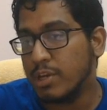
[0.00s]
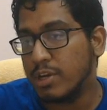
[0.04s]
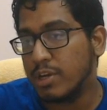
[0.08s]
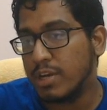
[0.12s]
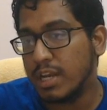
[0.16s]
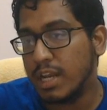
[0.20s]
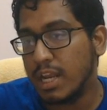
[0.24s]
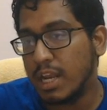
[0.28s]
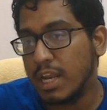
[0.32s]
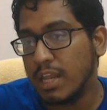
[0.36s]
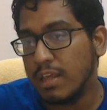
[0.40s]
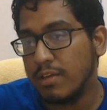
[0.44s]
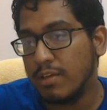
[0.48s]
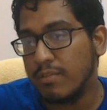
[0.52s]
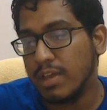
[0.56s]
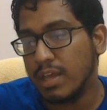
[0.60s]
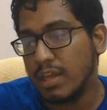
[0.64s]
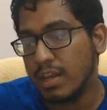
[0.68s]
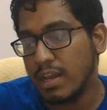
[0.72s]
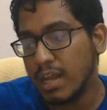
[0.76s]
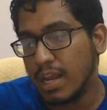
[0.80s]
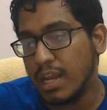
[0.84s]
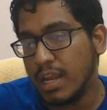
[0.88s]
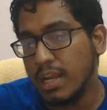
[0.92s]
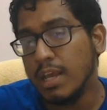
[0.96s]
in any way,
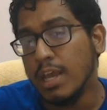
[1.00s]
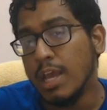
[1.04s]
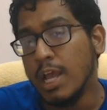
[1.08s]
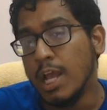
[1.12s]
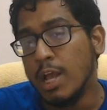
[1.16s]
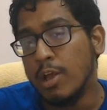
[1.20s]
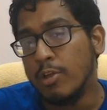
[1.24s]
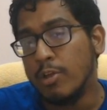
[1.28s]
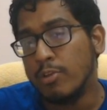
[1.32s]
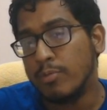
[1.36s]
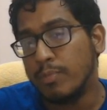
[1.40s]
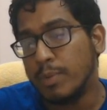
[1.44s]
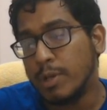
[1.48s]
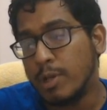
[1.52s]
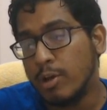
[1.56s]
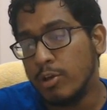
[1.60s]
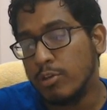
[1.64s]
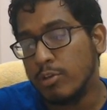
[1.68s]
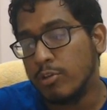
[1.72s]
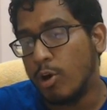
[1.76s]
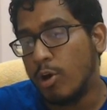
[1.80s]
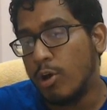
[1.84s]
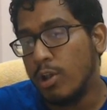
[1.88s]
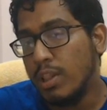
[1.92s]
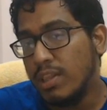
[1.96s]
right? So because
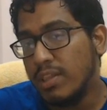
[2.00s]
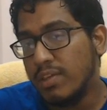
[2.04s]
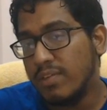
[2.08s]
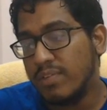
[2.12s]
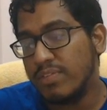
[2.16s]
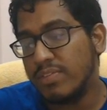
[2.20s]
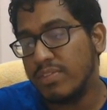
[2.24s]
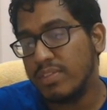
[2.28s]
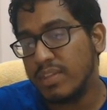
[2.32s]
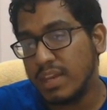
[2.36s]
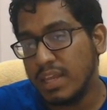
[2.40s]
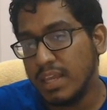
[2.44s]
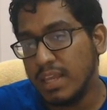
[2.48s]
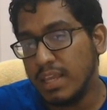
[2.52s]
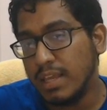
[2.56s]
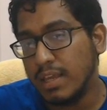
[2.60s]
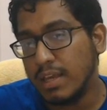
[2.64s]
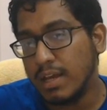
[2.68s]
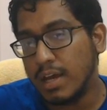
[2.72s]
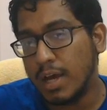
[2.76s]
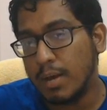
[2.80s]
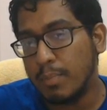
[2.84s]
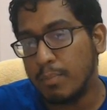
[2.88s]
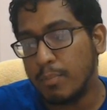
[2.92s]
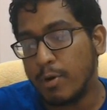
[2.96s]
all these three
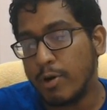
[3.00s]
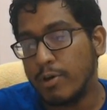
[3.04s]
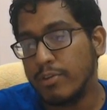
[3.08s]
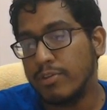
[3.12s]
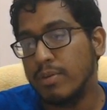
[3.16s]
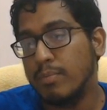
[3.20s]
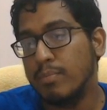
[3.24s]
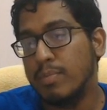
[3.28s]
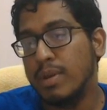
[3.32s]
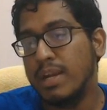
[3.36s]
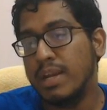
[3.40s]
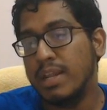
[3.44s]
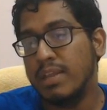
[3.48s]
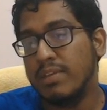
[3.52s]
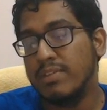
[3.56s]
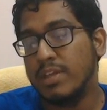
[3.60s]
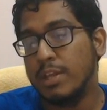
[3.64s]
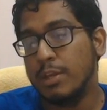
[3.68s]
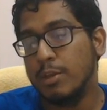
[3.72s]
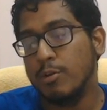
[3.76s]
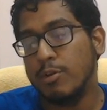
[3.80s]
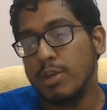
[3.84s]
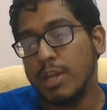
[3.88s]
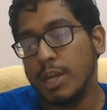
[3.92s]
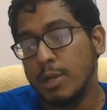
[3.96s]
possibilities
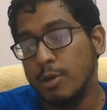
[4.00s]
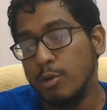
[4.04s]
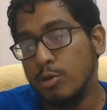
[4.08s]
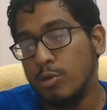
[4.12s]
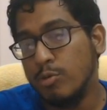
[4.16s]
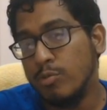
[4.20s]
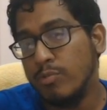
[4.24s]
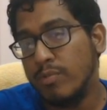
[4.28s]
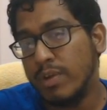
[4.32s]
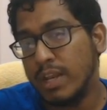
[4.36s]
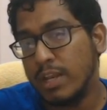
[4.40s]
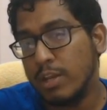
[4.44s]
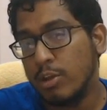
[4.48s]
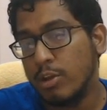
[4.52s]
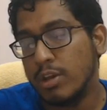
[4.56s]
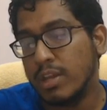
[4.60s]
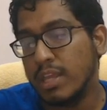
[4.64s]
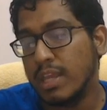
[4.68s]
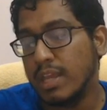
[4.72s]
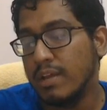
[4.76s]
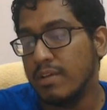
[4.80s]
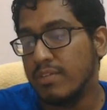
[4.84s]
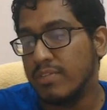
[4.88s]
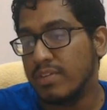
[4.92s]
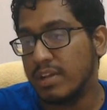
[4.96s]
that you can do when your
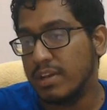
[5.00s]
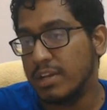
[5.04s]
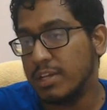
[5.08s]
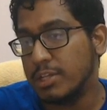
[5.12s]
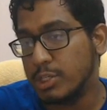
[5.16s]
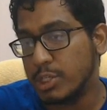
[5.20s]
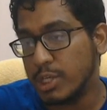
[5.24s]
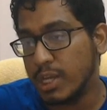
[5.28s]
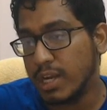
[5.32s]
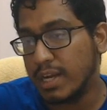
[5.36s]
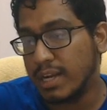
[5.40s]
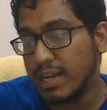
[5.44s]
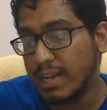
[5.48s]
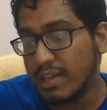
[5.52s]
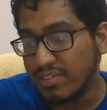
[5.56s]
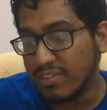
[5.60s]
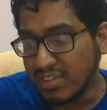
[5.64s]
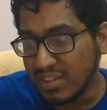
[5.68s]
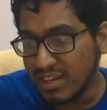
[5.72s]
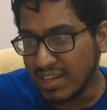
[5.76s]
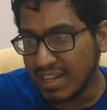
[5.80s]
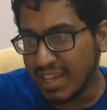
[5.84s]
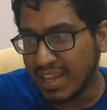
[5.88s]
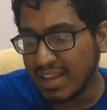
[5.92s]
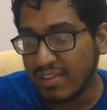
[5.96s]
king is under check
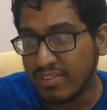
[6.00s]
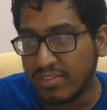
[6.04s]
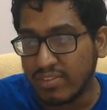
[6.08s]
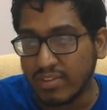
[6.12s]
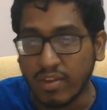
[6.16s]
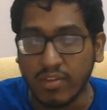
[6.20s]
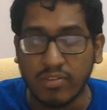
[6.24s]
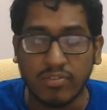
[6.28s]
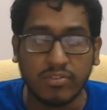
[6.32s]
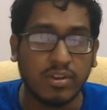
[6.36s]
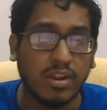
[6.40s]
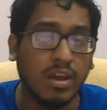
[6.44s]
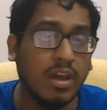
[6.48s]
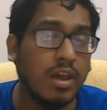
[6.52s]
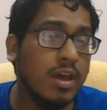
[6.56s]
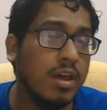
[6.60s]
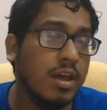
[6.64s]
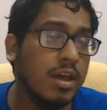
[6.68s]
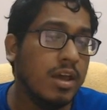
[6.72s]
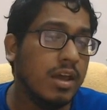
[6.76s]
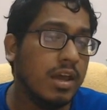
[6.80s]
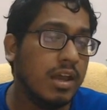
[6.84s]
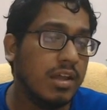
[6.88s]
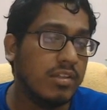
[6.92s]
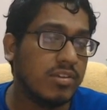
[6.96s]
doesn't exist,
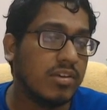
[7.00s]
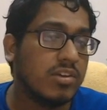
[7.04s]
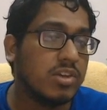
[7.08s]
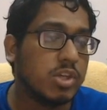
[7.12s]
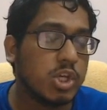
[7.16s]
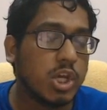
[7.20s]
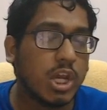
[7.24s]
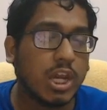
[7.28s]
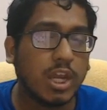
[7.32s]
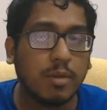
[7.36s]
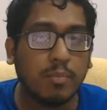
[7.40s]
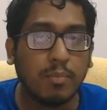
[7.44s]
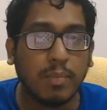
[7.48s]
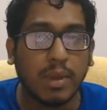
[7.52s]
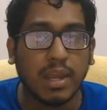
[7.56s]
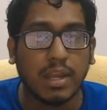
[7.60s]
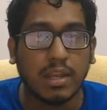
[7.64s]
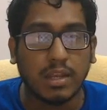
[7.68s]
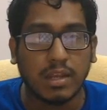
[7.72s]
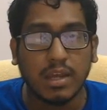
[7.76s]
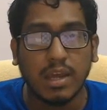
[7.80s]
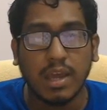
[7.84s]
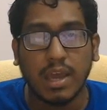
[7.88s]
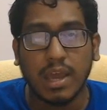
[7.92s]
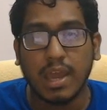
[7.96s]
it's a
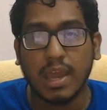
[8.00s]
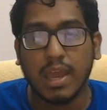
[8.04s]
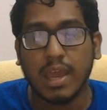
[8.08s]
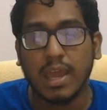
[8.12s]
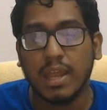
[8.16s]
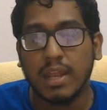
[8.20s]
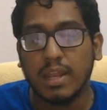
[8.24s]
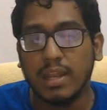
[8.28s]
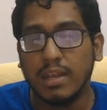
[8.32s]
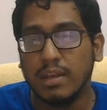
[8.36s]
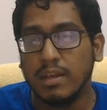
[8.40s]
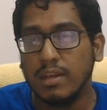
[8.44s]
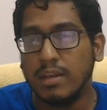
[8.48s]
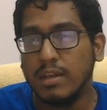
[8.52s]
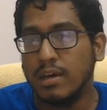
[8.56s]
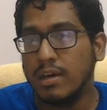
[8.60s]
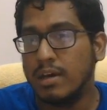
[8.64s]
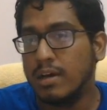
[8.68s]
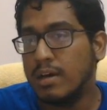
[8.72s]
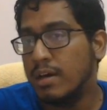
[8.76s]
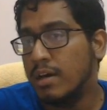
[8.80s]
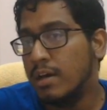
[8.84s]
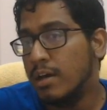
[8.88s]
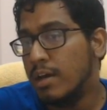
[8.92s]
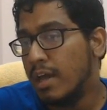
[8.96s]
checkmate. And
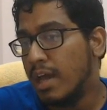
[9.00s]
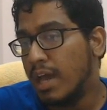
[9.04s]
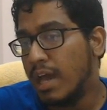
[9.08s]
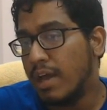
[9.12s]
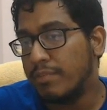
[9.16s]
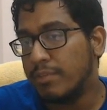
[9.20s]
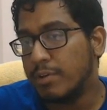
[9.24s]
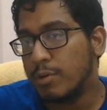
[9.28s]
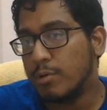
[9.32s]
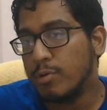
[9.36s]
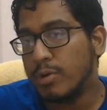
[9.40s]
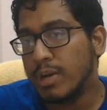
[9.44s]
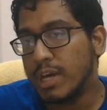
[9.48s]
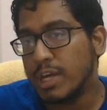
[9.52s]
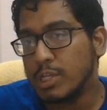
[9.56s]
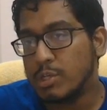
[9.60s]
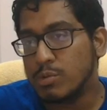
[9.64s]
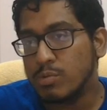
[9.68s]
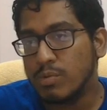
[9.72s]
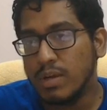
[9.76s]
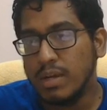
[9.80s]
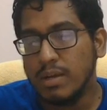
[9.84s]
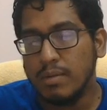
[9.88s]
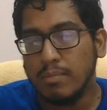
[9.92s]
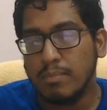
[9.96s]
after rook
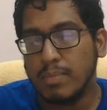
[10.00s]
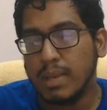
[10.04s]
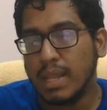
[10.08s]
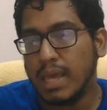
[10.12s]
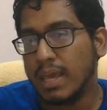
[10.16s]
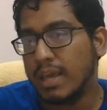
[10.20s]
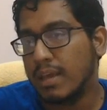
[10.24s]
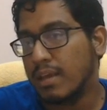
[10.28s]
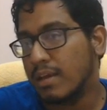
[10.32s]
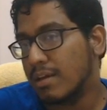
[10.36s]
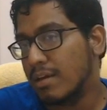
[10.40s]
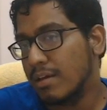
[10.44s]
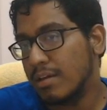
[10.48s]
h1, black,